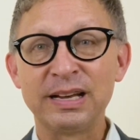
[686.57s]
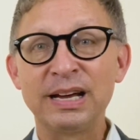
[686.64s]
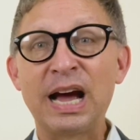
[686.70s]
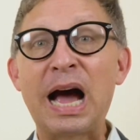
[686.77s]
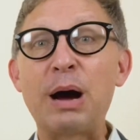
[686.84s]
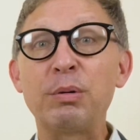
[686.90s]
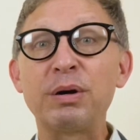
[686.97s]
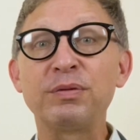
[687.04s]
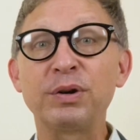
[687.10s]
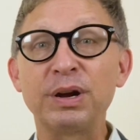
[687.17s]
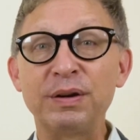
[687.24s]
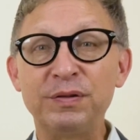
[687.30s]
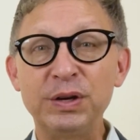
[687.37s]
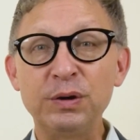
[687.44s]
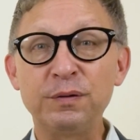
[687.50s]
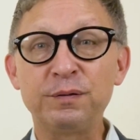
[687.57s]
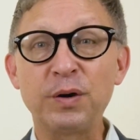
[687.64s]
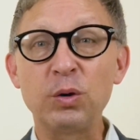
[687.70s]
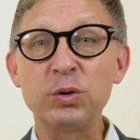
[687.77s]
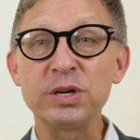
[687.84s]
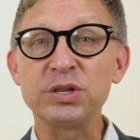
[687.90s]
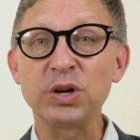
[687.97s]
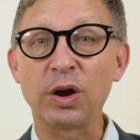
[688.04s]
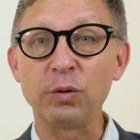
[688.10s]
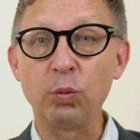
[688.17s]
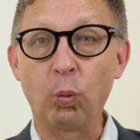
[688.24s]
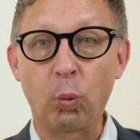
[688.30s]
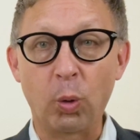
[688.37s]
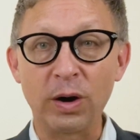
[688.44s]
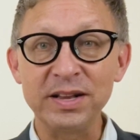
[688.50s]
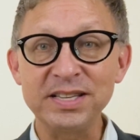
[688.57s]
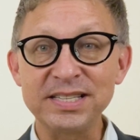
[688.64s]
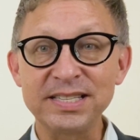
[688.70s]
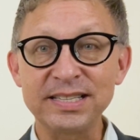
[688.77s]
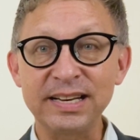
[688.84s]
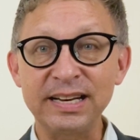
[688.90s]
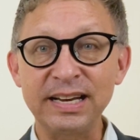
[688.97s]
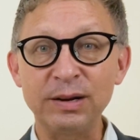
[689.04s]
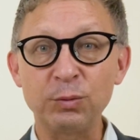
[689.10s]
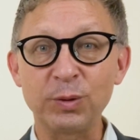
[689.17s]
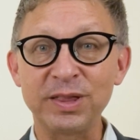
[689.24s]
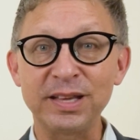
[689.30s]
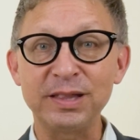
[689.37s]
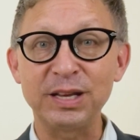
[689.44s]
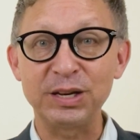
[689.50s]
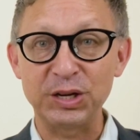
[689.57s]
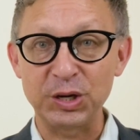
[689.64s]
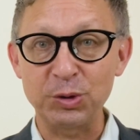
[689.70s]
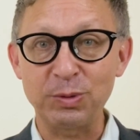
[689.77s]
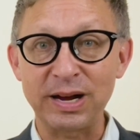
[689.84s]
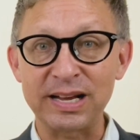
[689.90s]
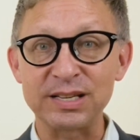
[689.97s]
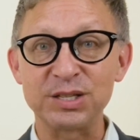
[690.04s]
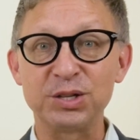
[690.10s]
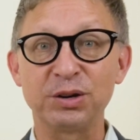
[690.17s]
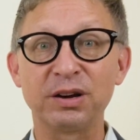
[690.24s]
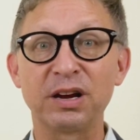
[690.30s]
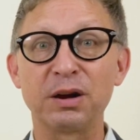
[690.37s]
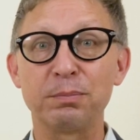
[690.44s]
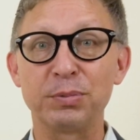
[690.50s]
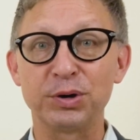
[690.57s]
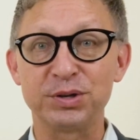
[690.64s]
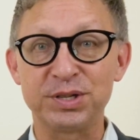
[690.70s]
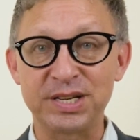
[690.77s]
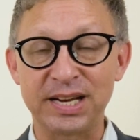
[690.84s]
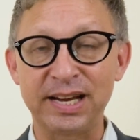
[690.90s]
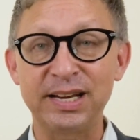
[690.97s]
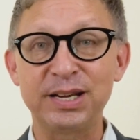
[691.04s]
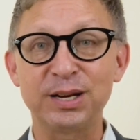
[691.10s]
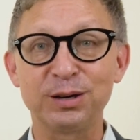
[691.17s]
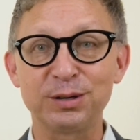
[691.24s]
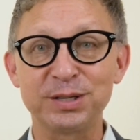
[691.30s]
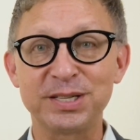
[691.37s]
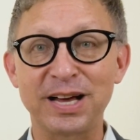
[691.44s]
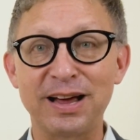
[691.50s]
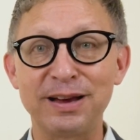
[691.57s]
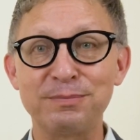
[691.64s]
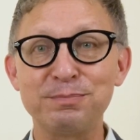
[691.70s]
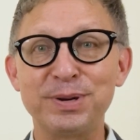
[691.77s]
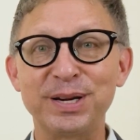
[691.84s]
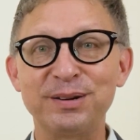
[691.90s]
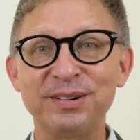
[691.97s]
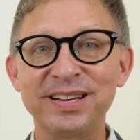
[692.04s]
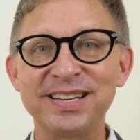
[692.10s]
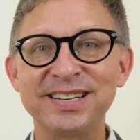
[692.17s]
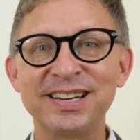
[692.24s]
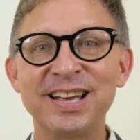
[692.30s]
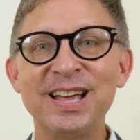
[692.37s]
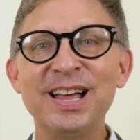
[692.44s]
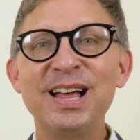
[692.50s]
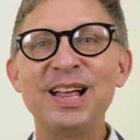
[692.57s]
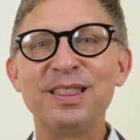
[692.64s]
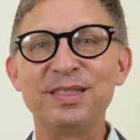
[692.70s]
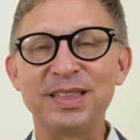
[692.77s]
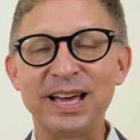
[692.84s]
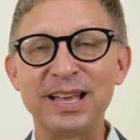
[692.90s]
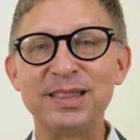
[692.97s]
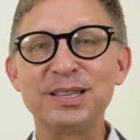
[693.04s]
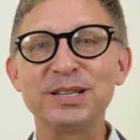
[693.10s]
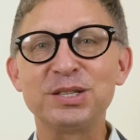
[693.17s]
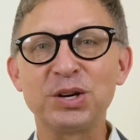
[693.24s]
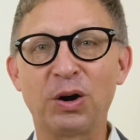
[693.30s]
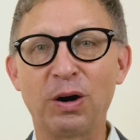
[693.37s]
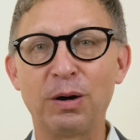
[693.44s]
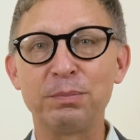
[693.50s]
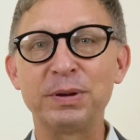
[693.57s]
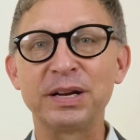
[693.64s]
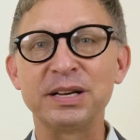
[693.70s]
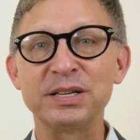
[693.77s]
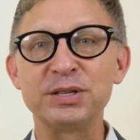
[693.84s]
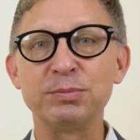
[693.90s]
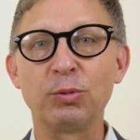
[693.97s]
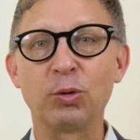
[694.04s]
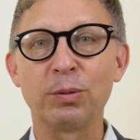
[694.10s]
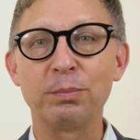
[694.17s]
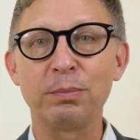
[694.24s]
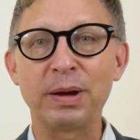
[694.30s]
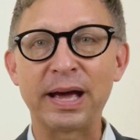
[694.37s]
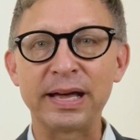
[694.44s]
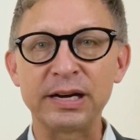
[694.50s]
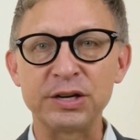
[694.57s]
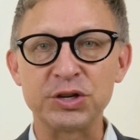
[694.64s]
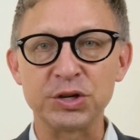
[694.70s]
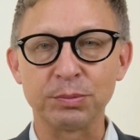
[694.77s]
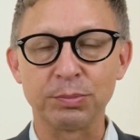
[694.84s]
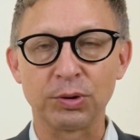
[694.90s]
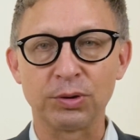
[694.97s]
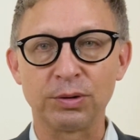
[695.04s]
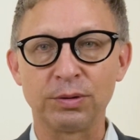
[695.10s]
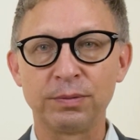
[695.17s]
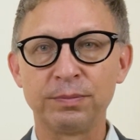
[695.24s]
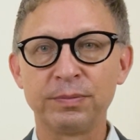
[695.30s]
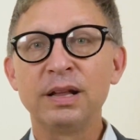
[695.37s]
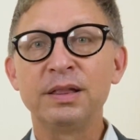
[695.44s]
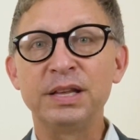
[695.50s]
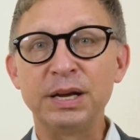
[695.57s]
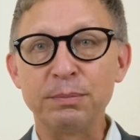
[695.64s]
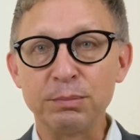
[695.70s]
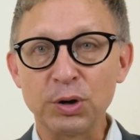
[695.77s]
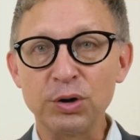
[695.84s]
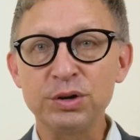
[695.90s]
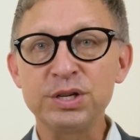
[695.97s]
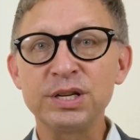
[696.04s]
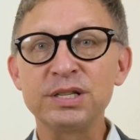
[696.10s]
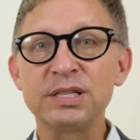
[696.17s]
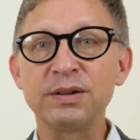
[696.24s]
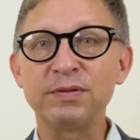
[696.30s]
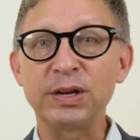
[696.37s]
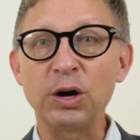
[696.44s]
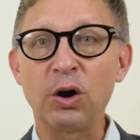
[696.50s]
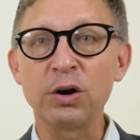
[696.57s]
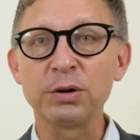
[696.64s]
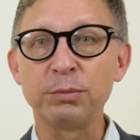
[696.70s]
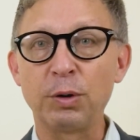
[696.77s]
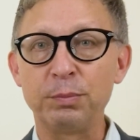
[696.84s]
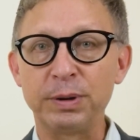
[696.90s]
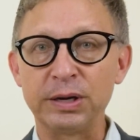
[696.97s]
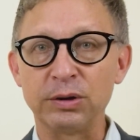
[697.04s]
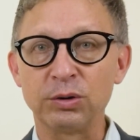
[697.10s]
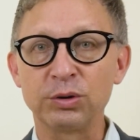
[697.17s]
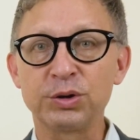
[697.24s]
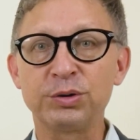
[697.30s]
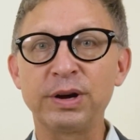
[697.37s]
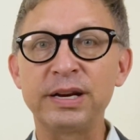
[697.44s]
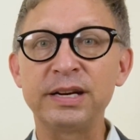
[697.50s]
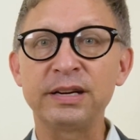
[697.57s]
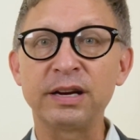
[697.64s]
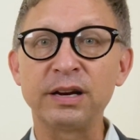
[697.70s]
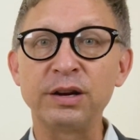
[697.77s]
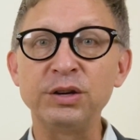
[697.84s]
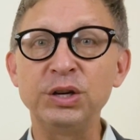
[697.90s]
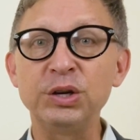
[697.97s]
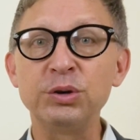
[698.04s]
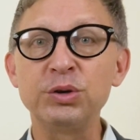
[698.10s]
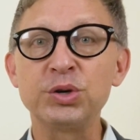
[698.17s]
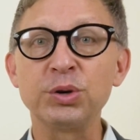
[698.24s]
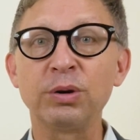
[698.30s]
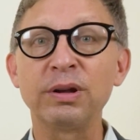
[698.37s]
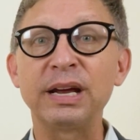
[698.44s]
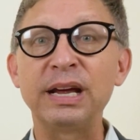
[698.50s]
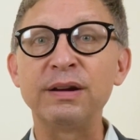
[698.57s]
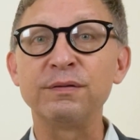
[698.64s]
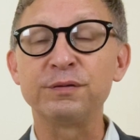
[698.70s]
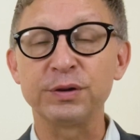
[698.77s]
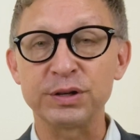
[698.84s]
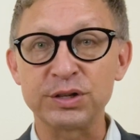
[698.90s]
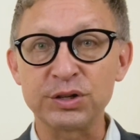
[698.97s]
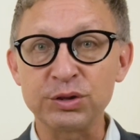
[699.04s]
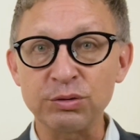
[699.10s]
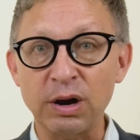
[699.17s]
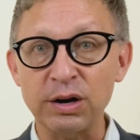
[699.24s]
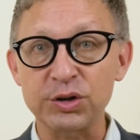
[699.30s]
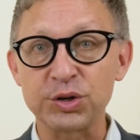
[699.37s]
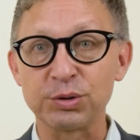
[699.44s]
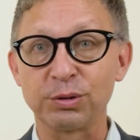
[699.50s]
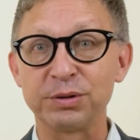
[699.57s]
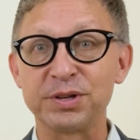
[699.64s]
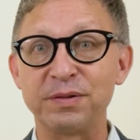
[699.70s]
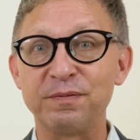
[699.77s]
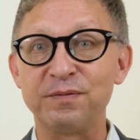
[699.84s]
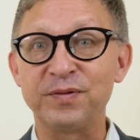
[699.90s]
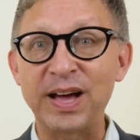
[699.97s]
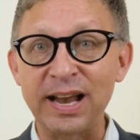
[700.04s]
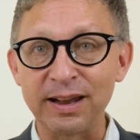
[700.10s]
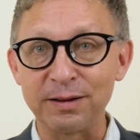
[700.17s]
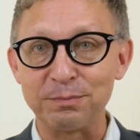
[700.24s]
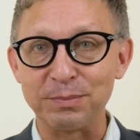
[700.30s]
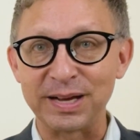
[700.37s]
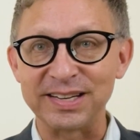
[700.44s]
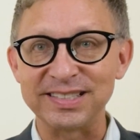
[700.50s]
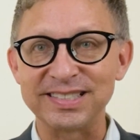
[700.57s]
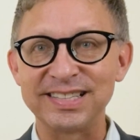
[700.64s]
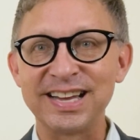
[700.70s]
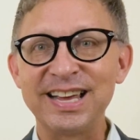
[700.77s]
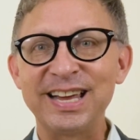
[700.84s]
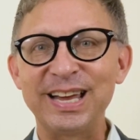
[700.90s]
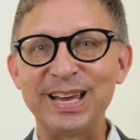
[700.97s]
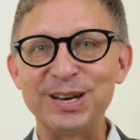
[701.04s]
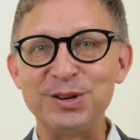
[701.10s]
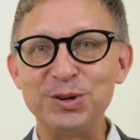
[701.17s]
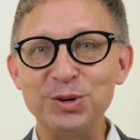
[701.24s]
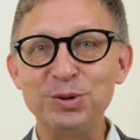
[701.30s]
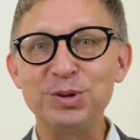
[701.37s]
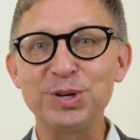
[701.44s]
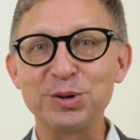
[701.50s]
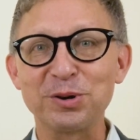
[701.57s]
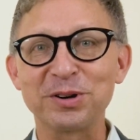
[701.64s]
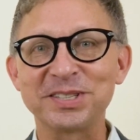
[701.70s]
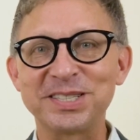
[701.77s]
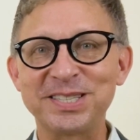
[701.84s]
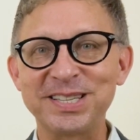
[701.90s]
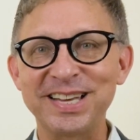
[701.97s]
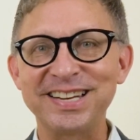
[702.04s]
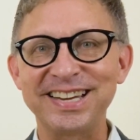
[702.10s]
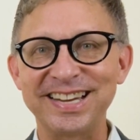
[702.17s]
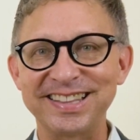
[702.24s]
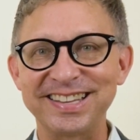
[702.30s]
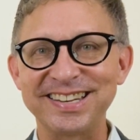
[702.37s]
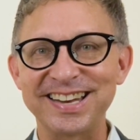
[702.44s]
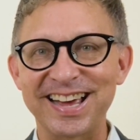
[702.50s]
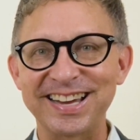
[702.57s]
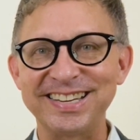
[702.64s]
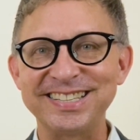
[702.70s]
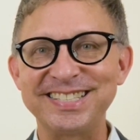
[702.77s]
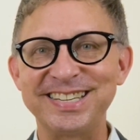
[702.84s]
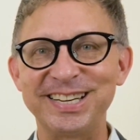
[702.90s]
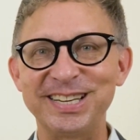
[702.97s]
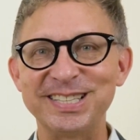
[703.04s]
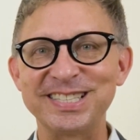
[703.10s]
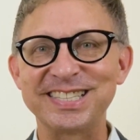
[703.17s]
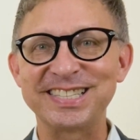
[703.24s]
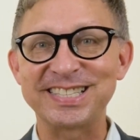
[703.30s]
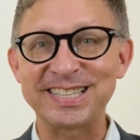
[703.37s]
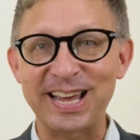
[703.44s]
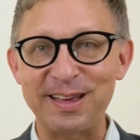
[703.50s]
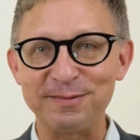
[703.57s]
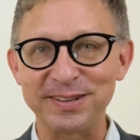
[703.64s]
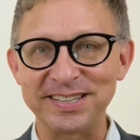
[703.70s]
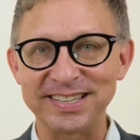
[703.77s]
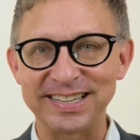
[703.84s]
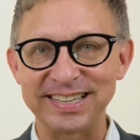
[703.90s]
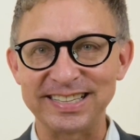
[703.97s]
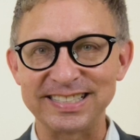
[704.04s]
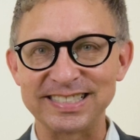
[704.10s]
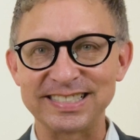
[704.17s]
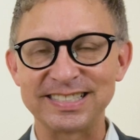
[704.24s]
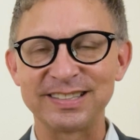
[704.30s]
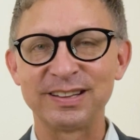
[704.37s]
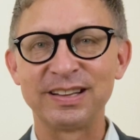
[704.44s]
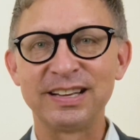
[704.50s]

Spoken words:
However, if you focus on one city within the US during a particular time period, then the topic is more manageable. The emergence of the automobile created an unusual infrastructural development in New York City in the 1970s.